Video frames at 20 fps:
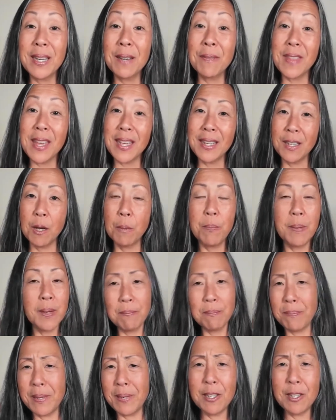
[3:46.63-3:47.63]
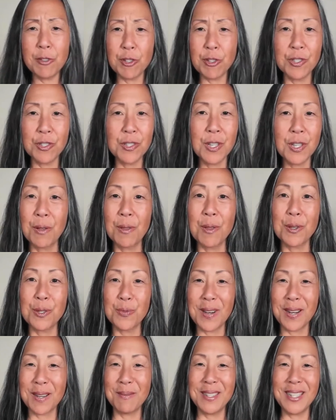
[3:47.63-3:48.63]
But if they know, but pediatricians know
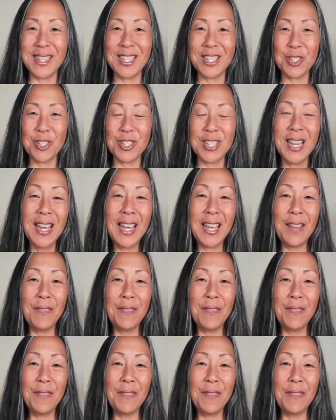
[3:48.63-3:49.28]
those recommendations.